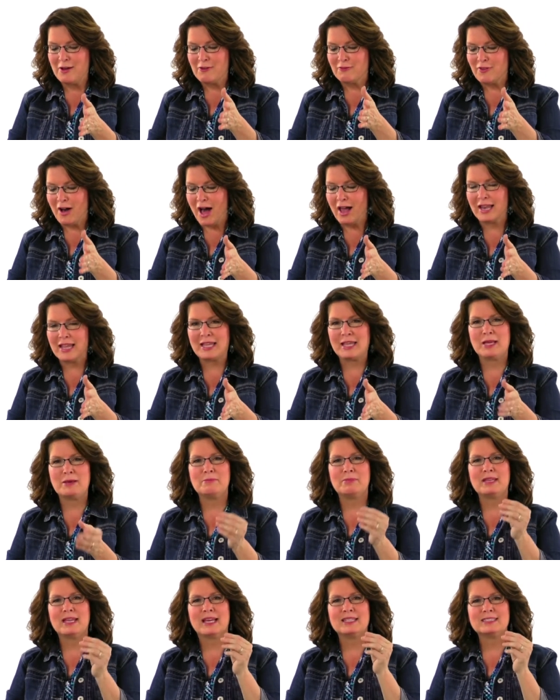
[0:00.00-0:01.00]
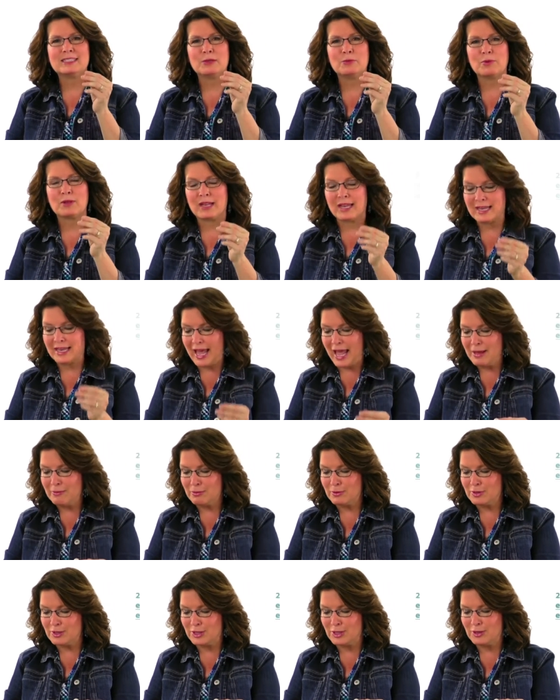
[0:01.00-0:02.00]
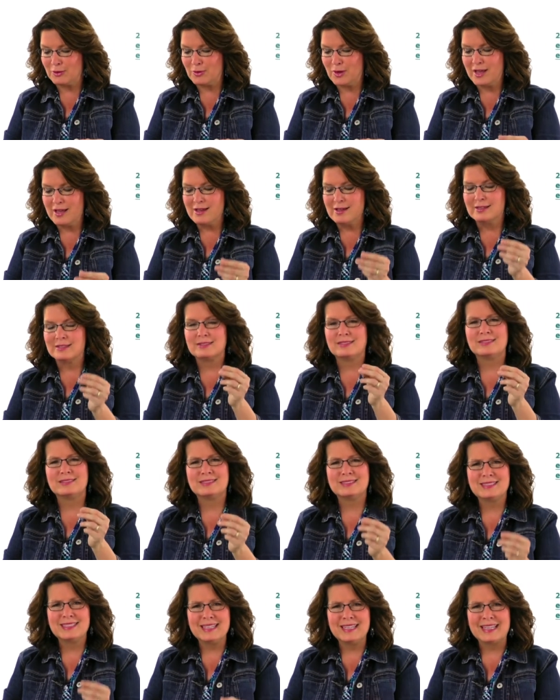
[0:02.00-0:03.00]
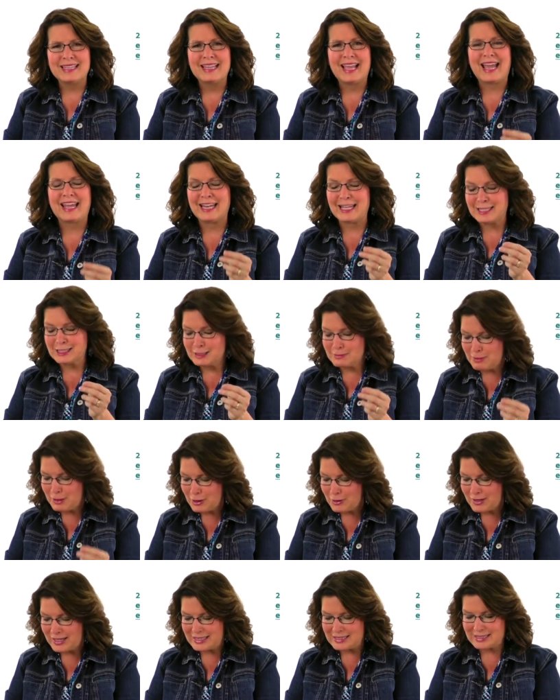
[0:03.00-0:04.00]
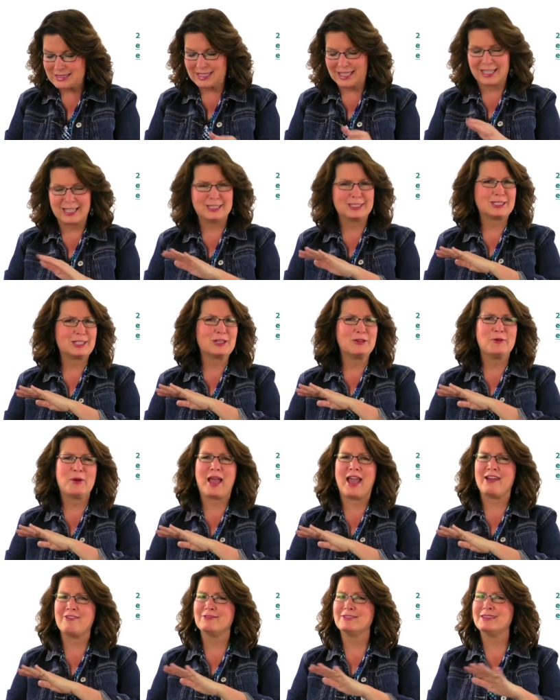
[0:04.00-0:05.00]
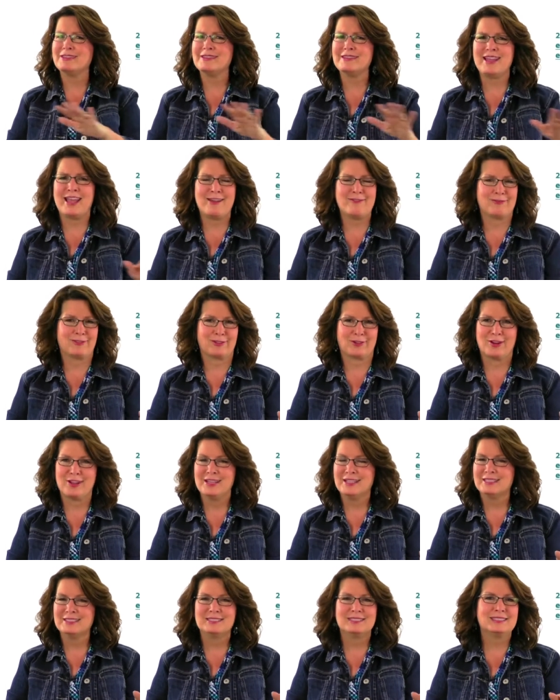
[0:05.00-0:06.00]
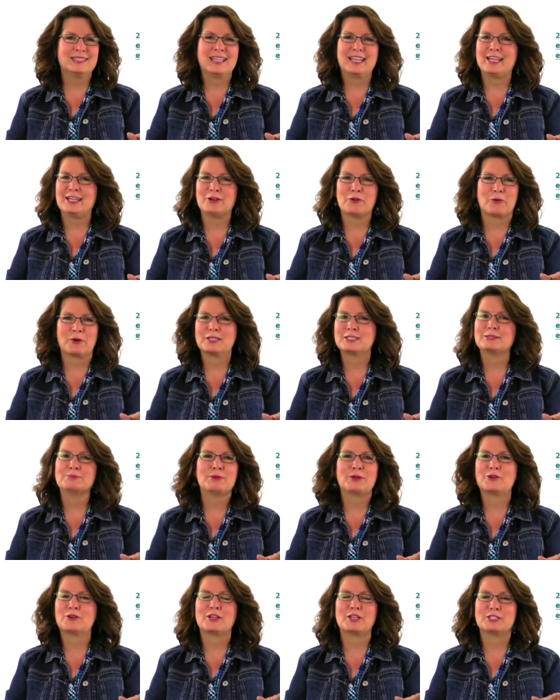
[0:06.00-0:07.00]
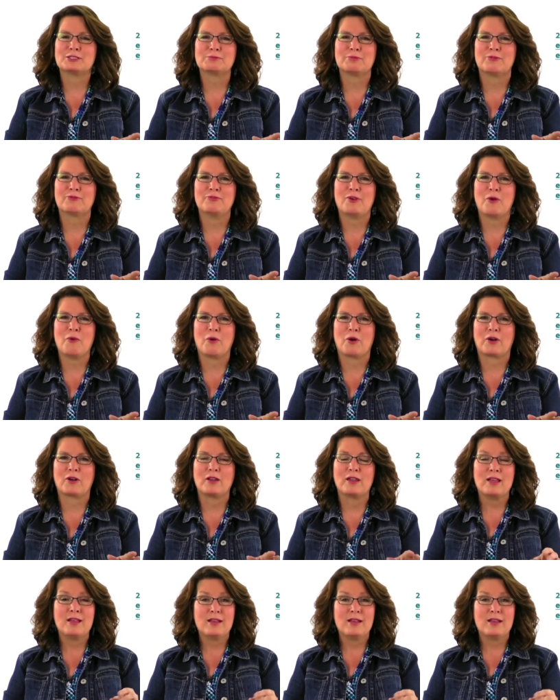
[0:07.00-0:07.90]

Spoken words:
Follow Him because He will enable you to see and experience things you have never seen or experienced before.